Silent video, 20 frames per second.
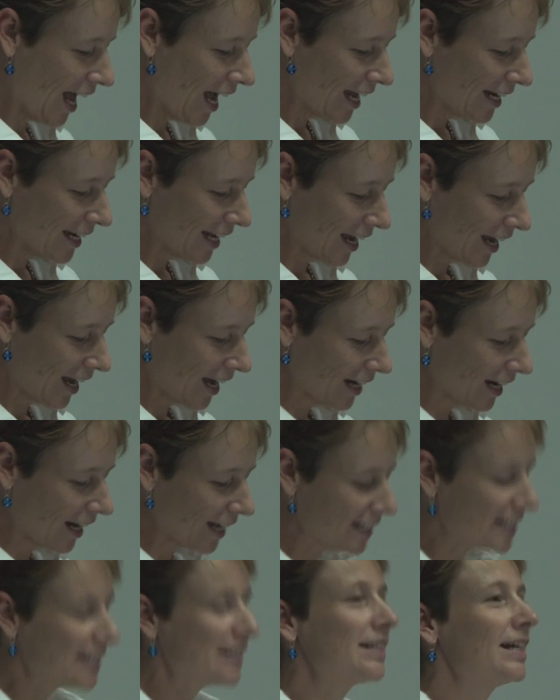Now, I'd like
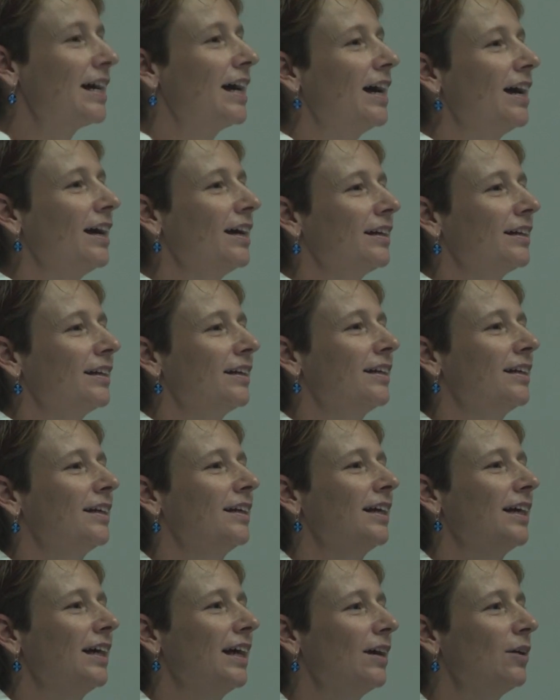to start
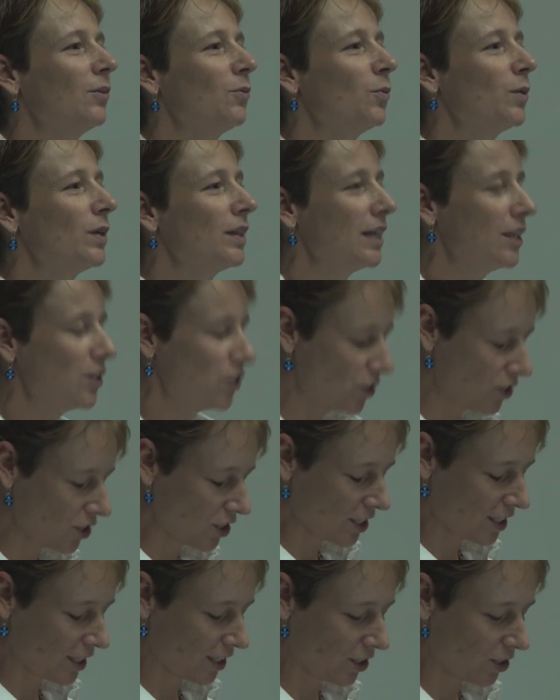with
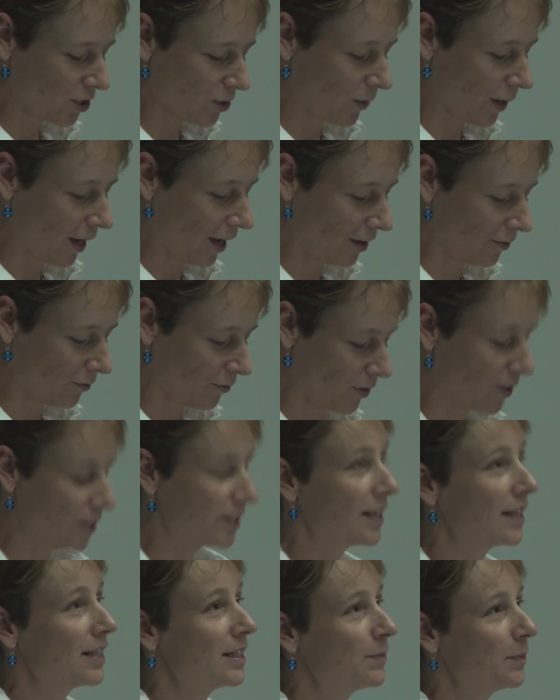introducing you to our first
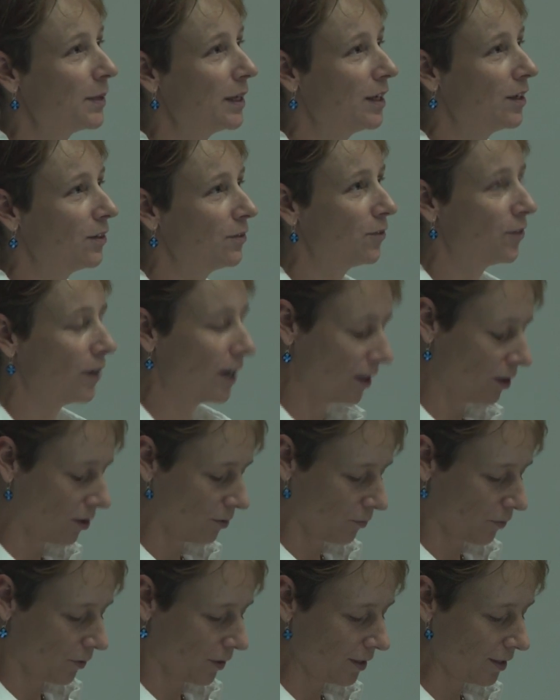guest speaker for our
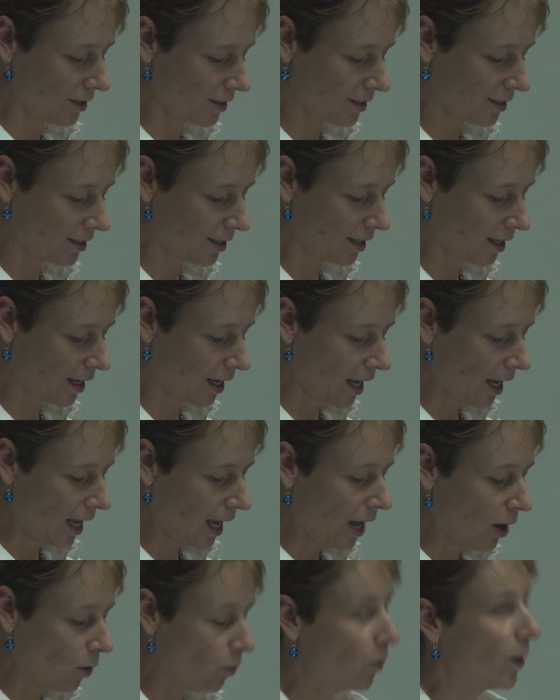conference,
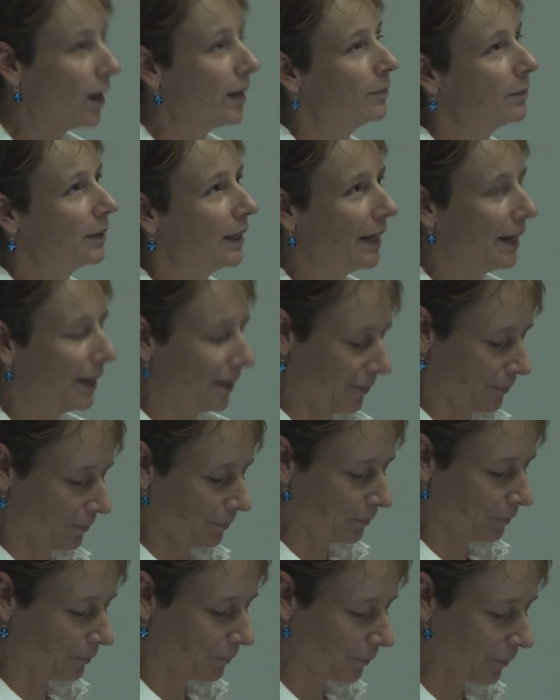Wayne Blair.
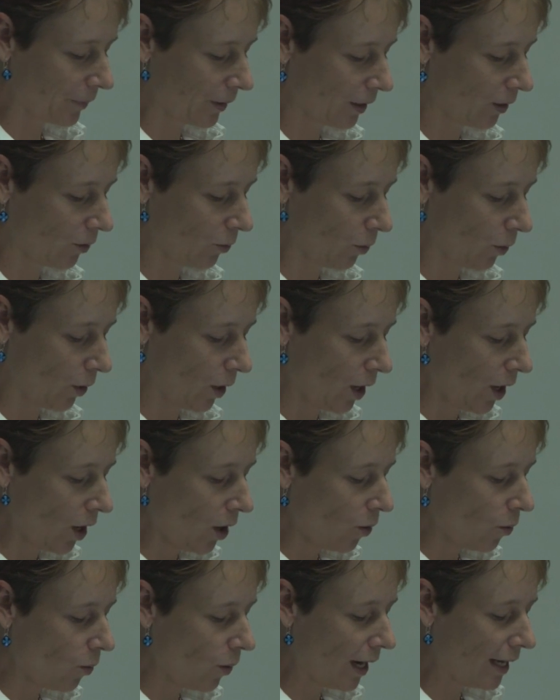
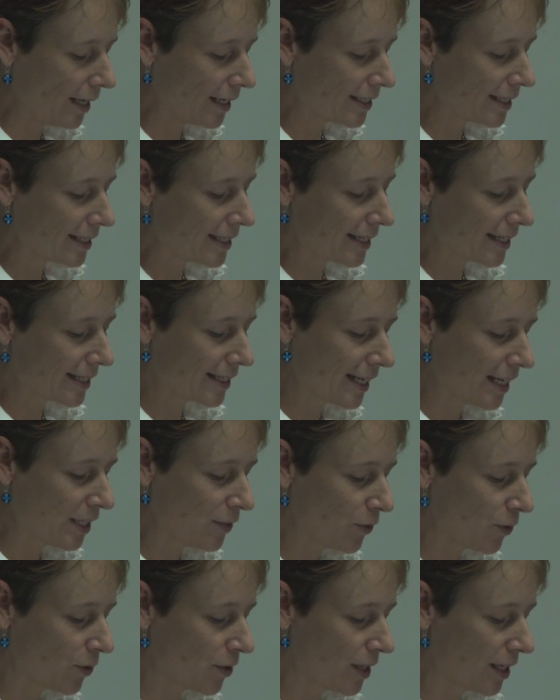Wayne is a
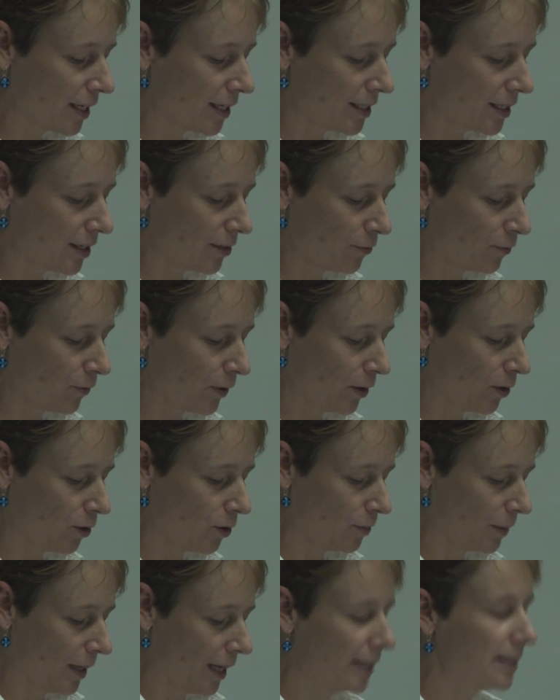successful theatre,
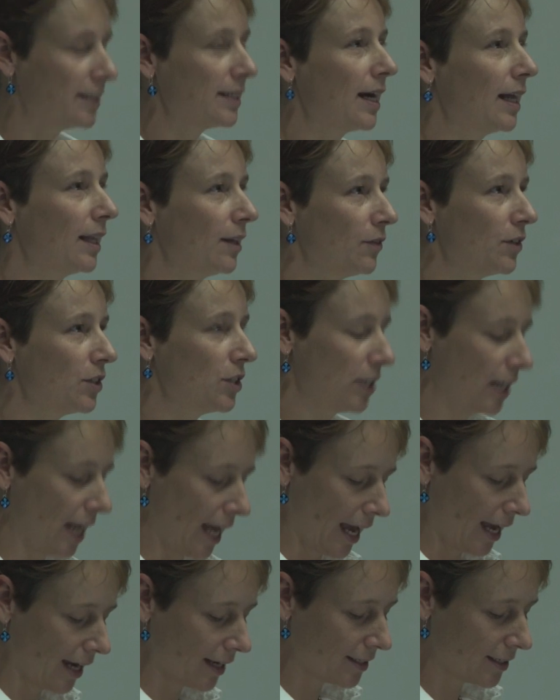film and television
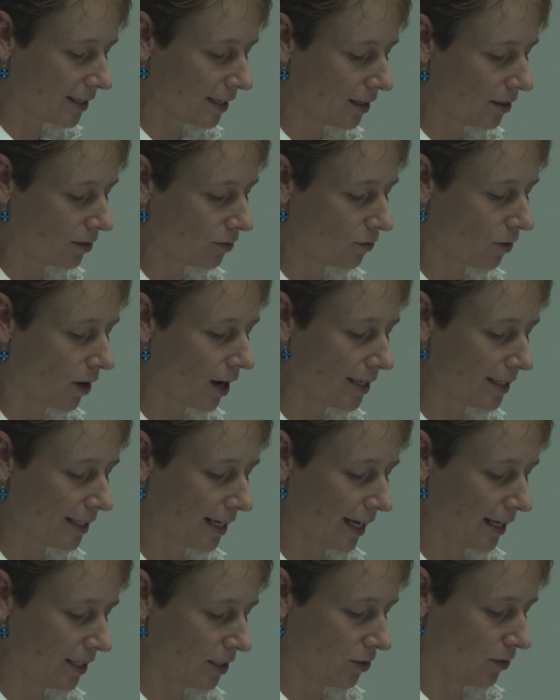actor, writer
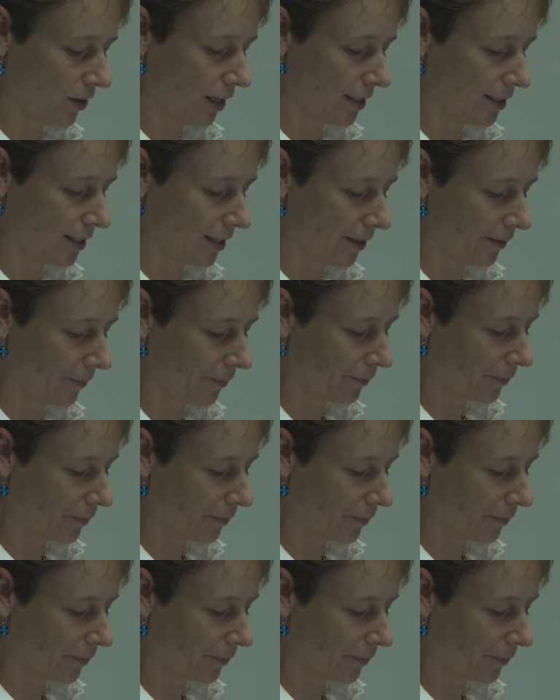and director.